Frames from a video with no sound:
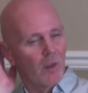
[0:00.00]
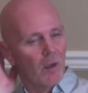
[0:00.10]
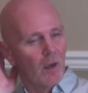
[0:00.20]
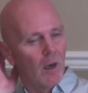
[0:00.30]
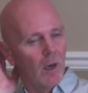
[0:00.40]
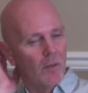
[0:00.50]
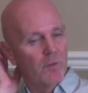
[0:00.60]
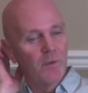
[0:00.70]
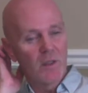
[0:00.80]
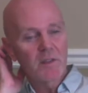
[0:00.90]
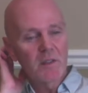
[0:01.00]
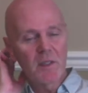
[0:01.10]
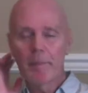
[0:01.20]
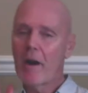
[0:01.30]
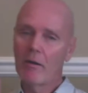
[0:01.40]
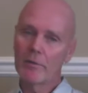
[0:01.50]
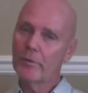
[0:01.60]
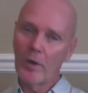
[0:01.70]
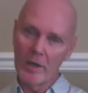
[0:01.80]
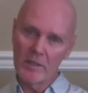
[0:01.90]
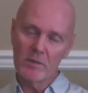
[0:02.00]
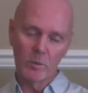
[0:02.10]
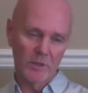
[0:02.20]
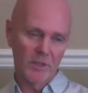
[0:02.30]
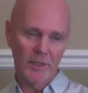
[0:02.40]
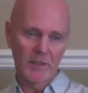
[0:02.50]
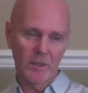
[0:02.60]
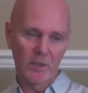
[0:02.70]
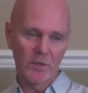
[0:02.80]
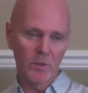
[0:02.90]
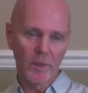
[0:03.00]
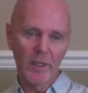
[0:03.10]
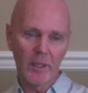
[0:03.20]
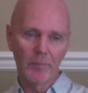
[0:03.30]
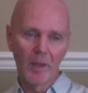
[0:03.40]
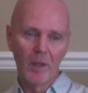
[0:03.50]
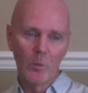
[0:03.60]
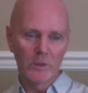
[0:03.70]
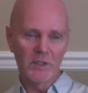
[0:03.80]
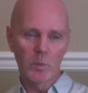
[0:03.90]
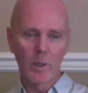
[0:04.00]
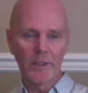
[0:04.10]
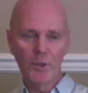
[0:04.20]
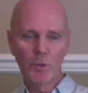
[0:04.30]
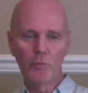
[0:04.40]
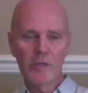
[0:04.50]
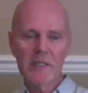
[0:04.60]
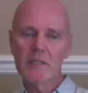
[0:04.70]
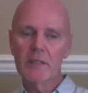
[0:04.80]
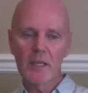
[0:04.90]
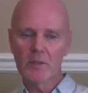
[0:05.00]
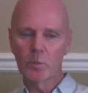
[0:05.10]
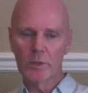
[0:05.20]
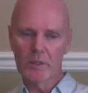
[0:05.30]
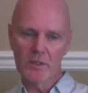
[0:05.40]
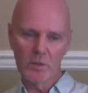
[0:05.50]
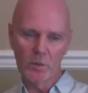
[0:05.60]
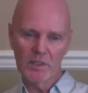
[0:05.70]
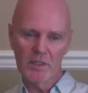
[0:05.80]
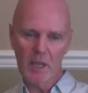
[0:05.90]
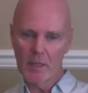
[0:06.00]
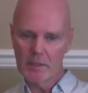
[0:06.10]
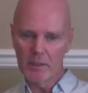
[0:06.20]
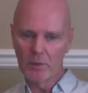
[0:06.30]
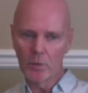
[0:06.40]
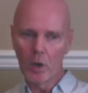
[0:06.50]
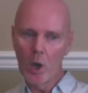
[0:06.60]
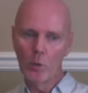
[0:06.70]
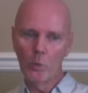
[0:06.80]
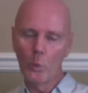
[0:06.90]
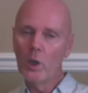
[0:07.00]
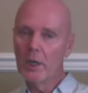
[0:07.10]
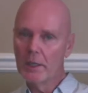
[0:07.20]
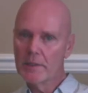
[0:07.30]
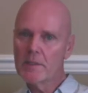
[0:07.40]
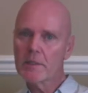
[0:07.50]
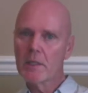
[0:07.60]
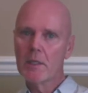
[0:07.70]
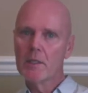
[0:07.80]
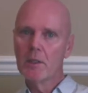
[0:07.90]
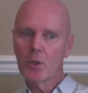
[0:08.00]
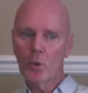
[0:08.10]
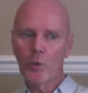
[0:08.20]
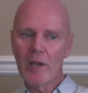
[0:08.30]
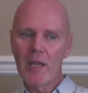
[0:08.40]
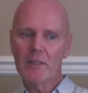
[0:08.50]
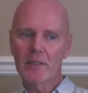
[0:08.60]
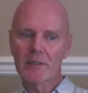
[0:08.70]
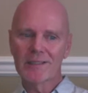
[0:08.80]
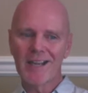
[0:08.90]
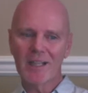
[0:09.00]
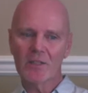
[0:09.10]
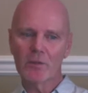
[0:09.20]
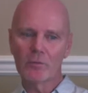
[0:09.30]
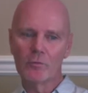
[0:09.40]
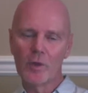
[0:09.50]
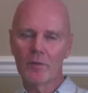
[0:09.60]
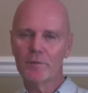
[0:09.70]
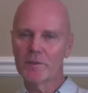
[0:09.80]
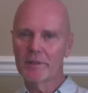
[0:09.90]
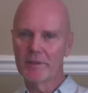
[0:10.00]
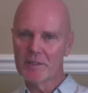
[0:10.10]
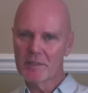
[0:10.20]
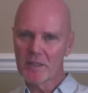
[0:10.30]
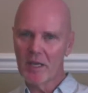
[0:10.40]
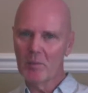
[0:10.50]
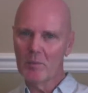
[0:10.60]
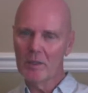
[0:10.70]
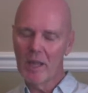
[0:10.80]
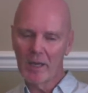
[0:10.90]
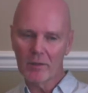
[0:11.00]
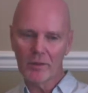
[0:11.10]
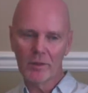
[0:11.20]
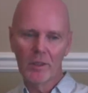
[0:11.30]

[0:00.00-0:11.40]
The first is the paraphrase, which they take you to here, which is where you restate what a source says in your own words, creating a text of roughly the same length.